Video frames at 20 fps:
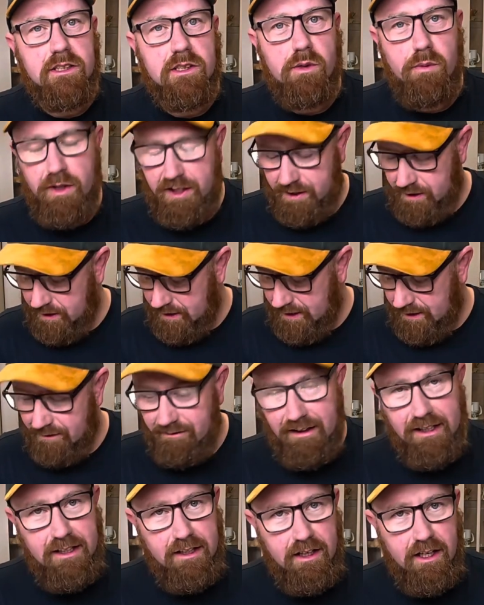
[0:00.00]
squishy.
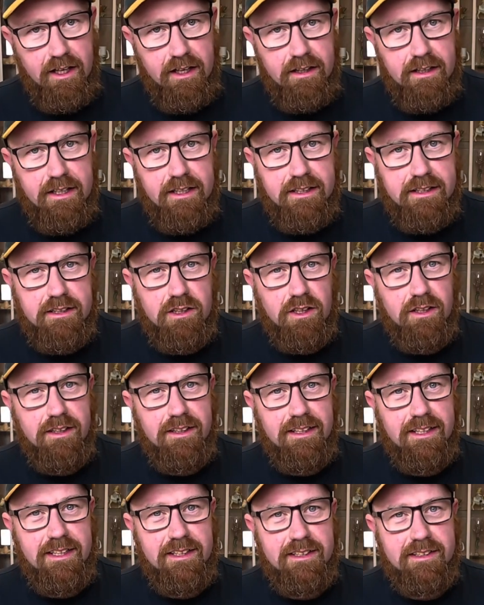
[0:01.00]
Really like
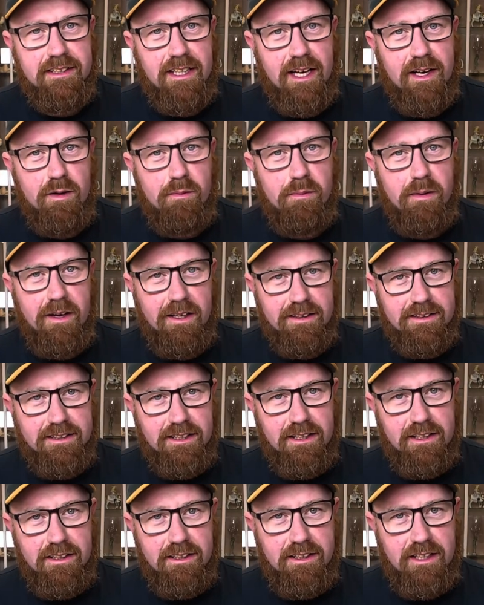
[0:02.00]
these style pads.
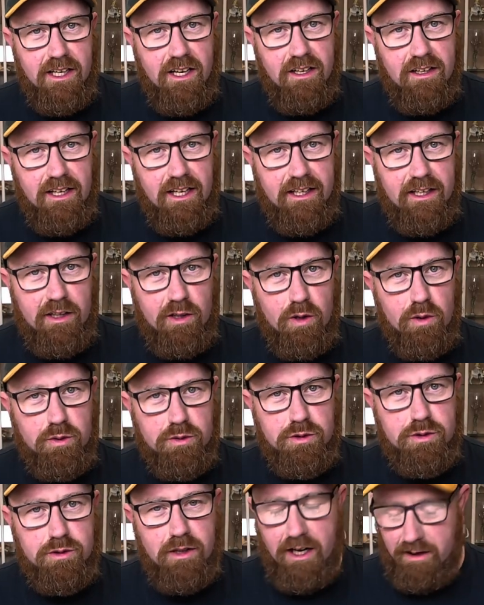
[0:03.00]
They are like an
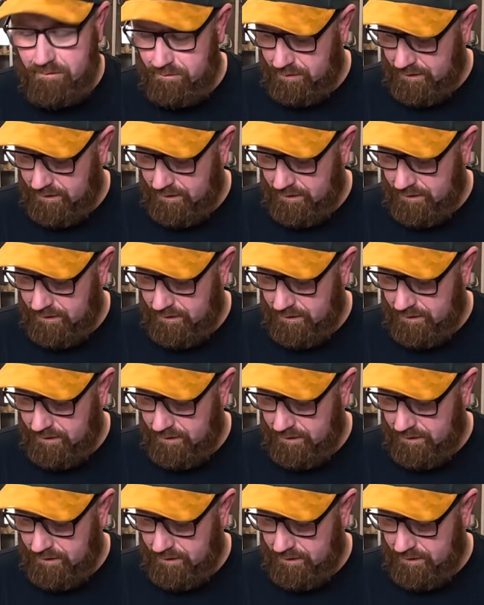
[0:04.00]
old track